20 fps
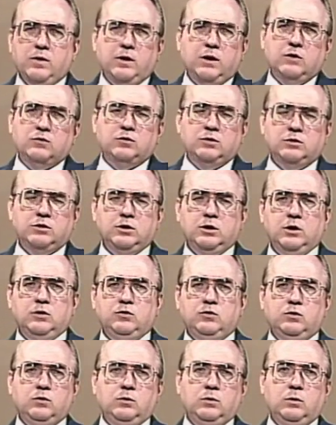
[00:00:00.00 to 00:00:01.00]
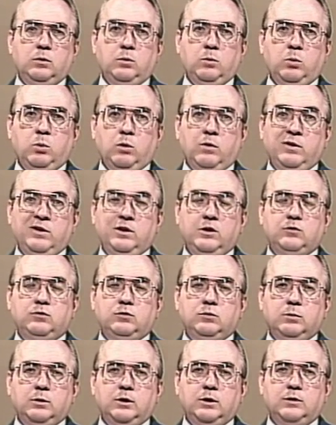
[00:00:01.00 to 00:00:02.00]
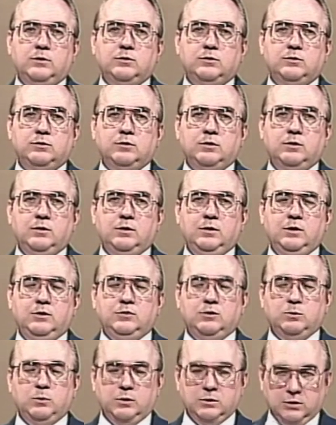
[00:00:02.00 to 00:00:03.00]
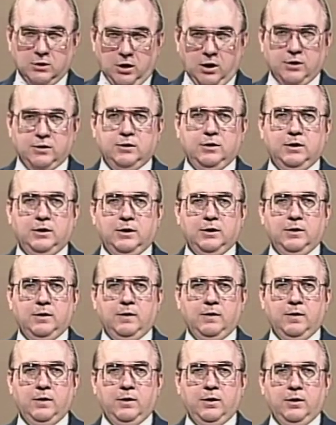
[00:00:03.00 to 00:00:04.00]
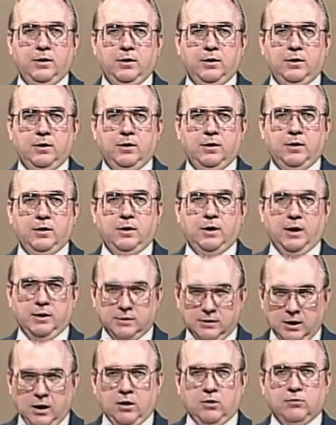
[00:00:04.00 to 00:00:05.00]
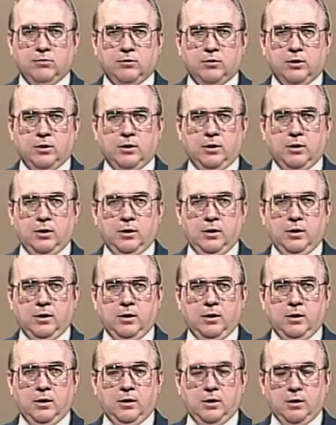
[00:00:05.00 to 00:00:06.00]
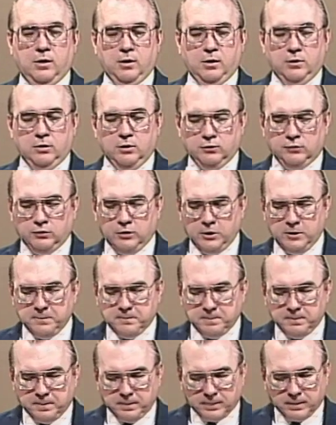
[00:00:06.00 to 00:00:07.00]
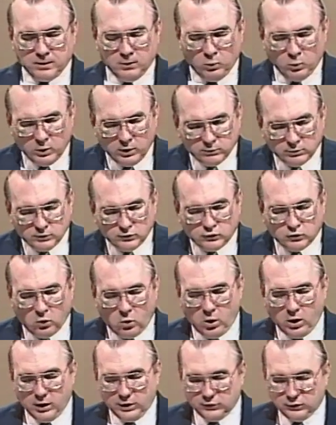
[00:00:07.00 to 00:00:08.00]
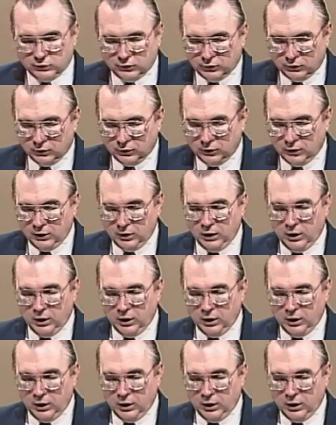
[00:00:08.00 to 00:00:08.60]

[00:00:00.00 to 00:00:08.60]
isn't the issue. Where the issue is, is in what God did at Calvary. You see, we rejoice